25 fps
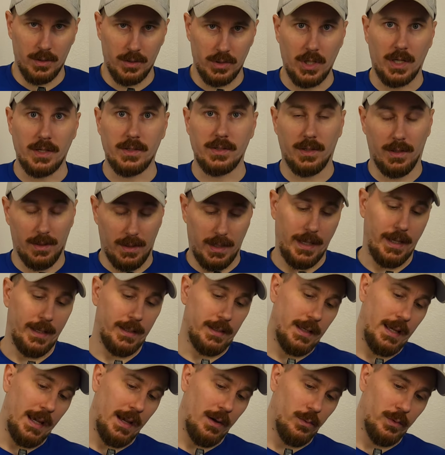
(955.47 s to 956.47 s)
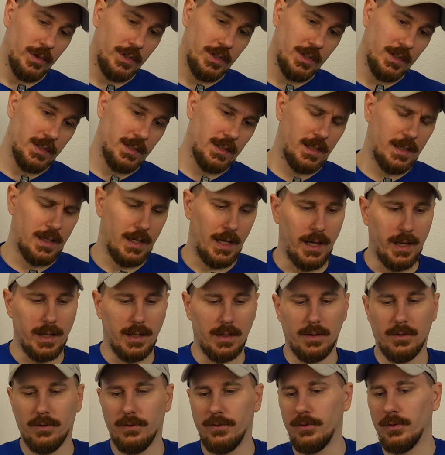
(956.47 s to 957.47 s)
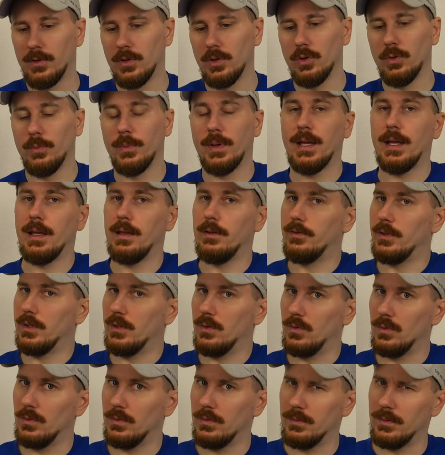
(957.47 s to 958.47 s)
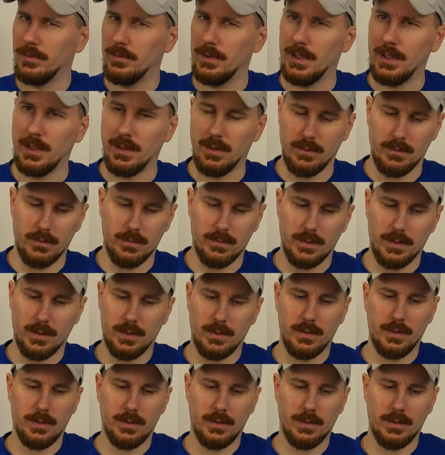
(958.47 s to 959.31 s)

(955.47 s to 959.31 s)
Jaws of the Lion, yeah, which is kind of Gloomhaven in